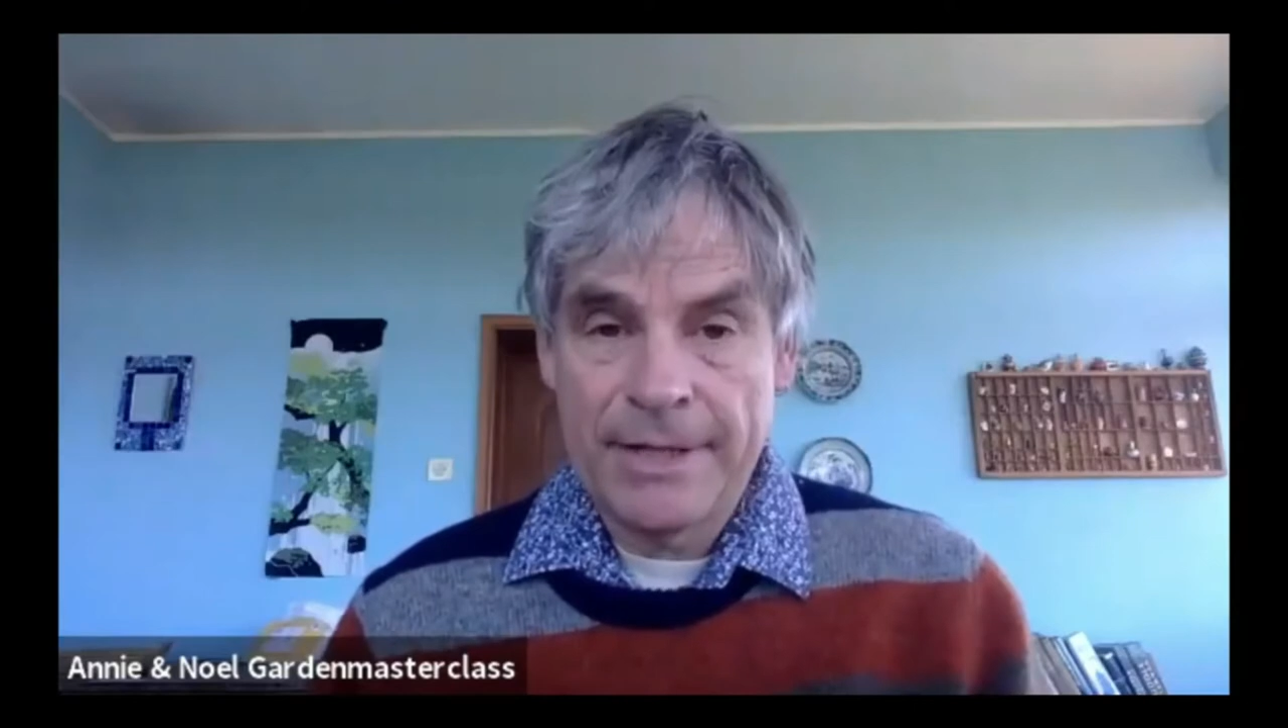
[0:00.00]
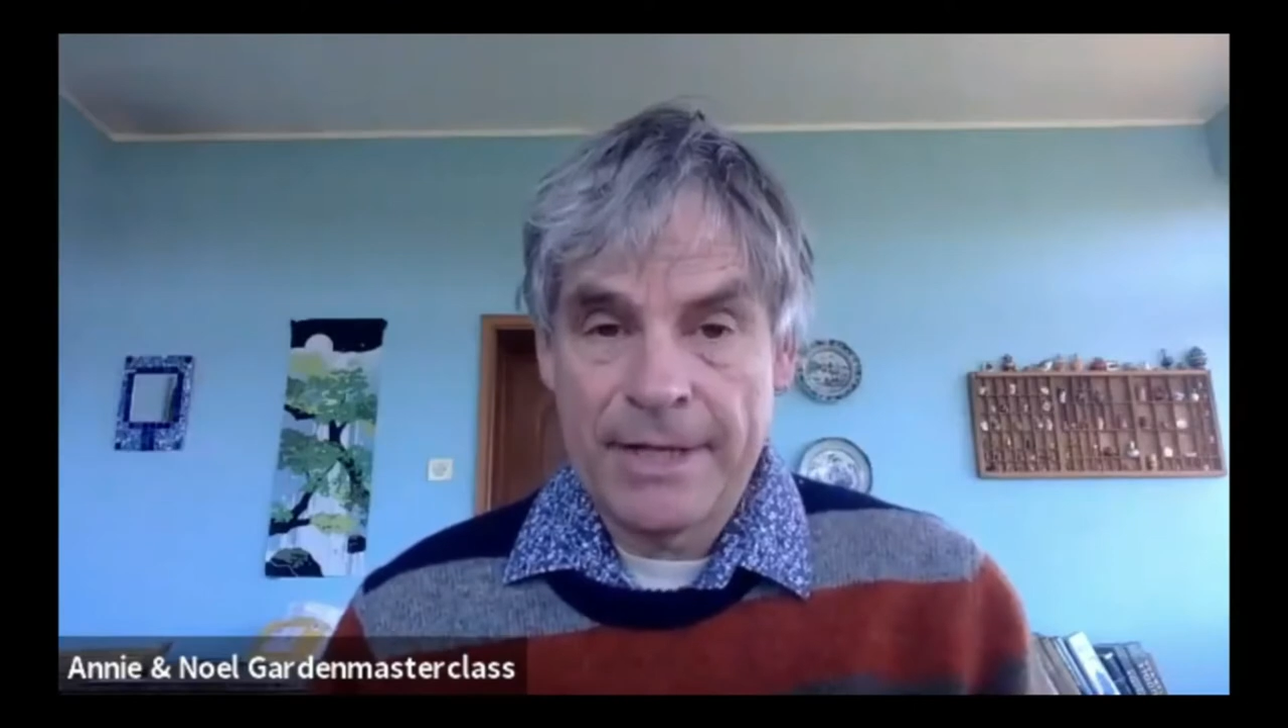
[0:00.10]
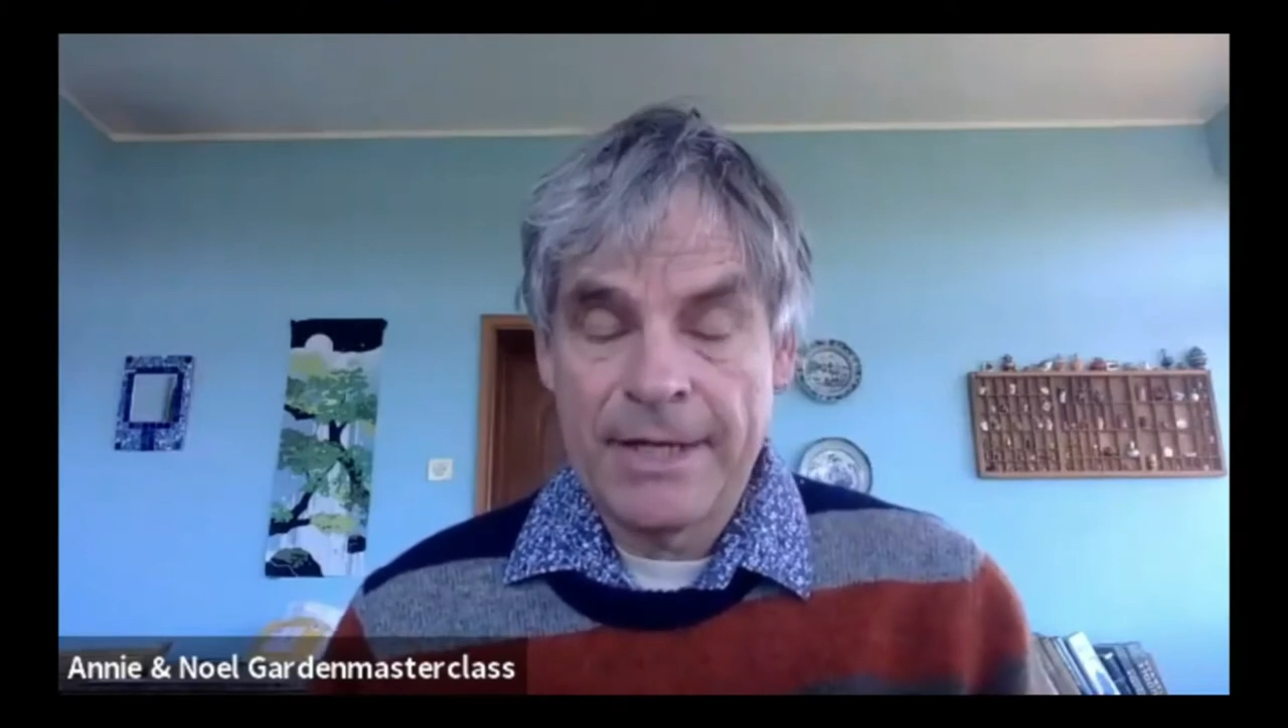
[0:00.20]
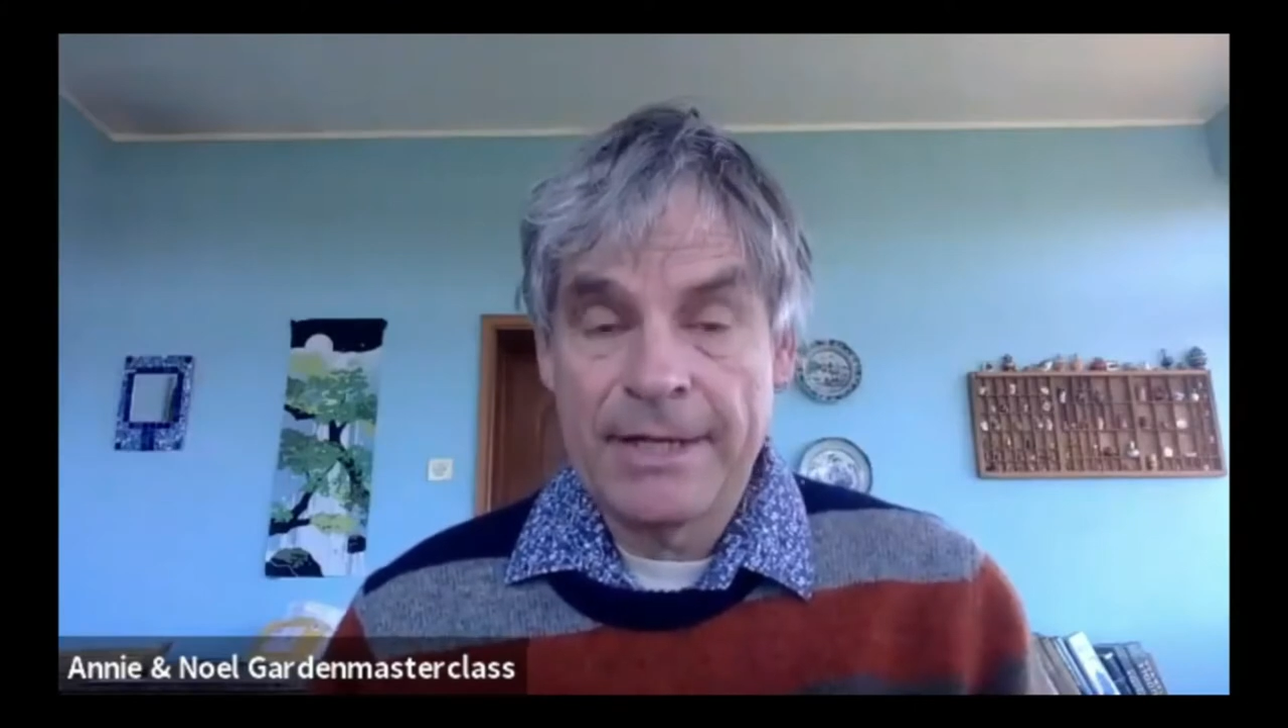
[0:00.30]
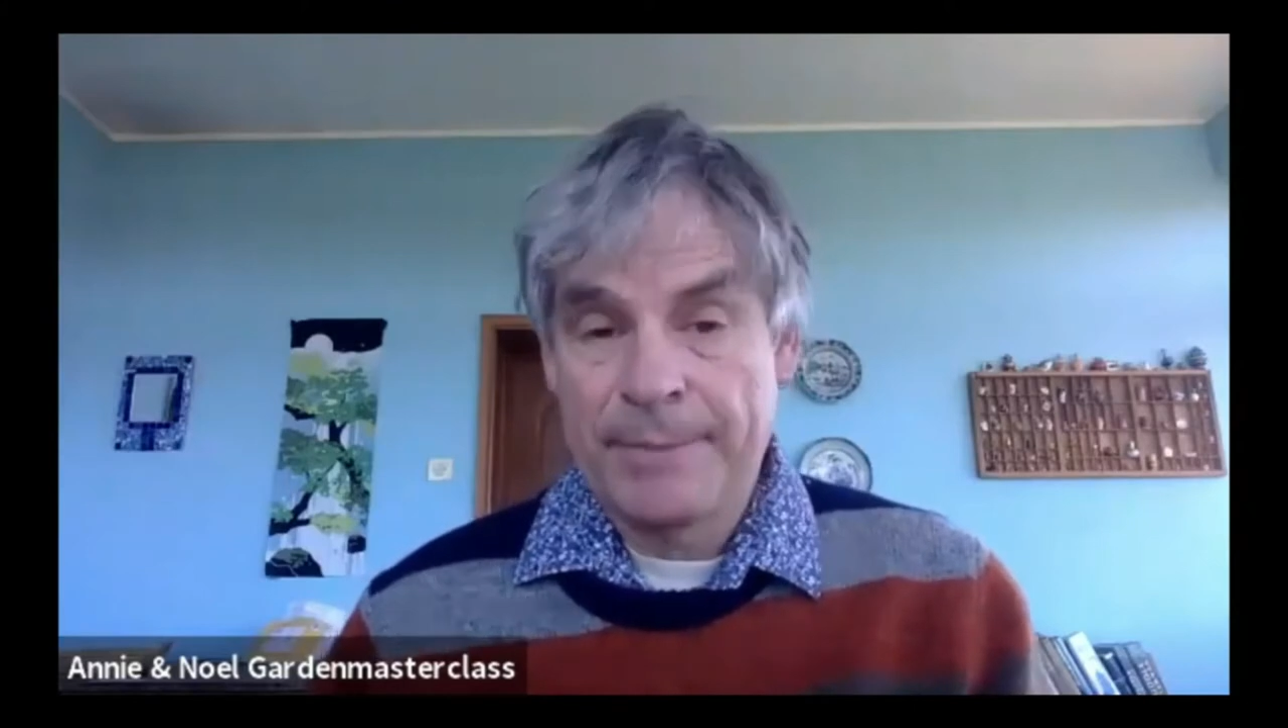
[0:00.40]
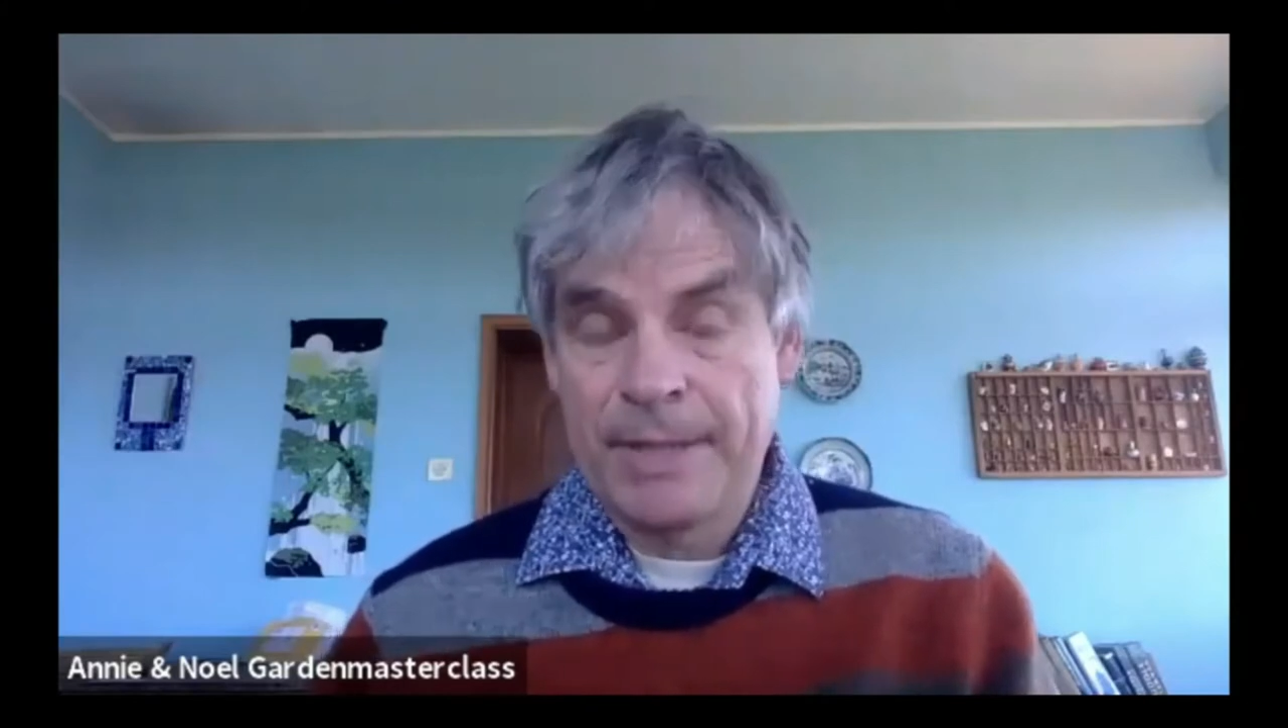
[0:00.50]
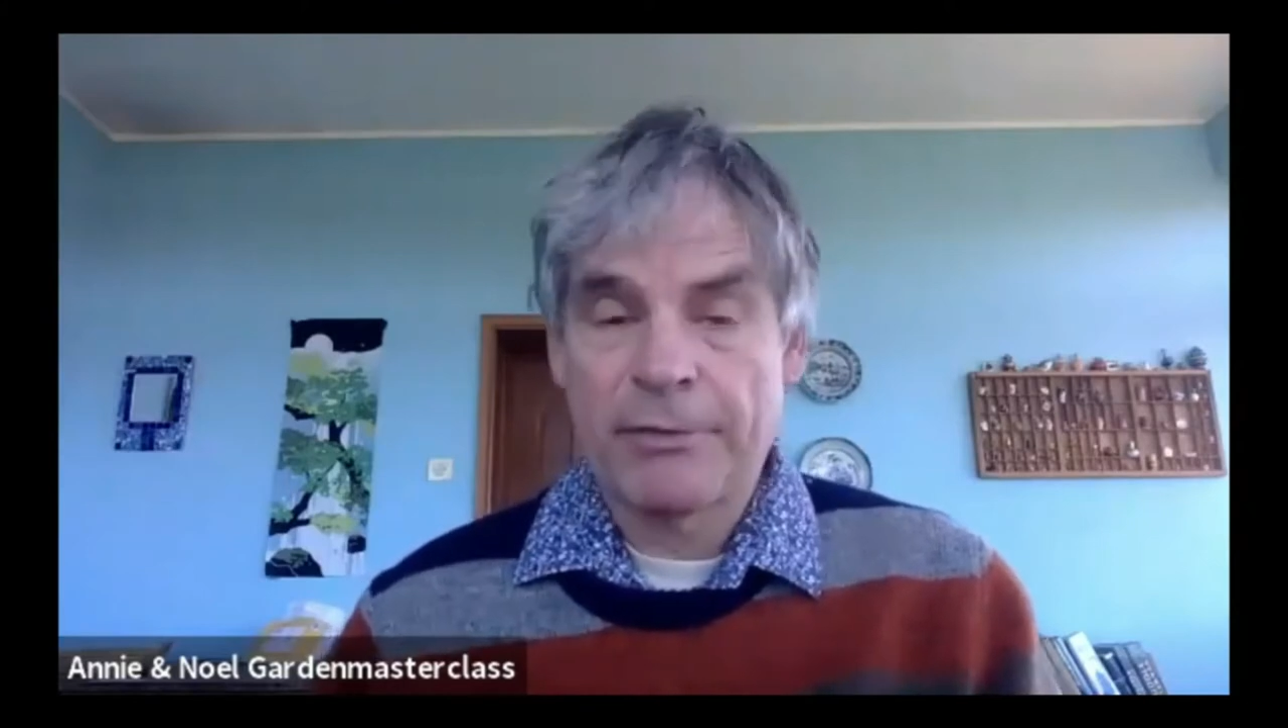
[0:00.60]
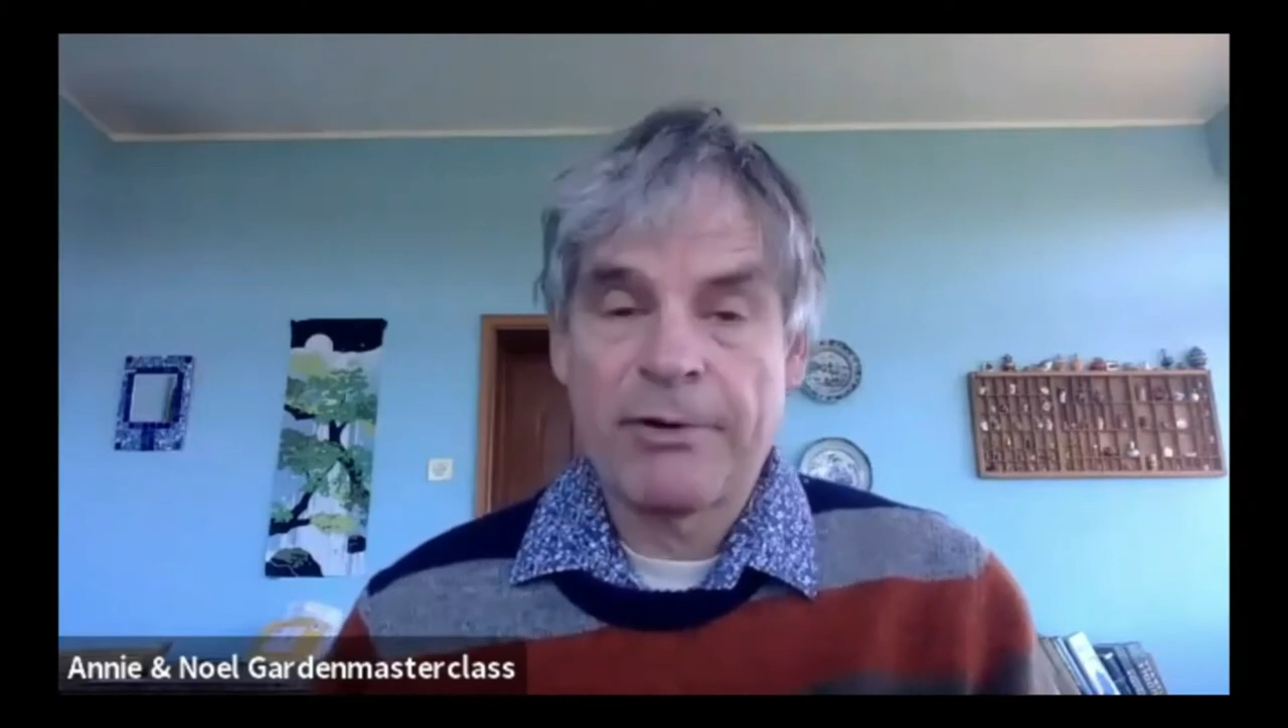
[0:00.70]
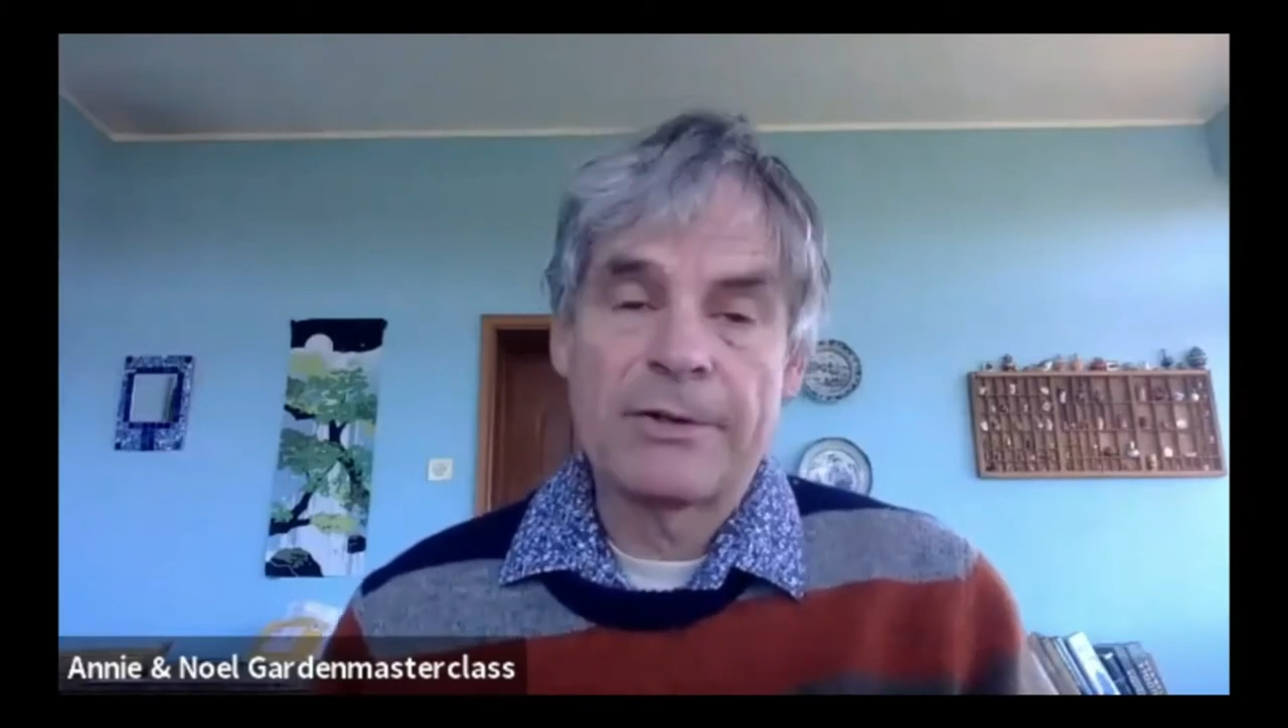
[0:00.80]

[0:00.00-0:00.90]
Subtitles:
he's been a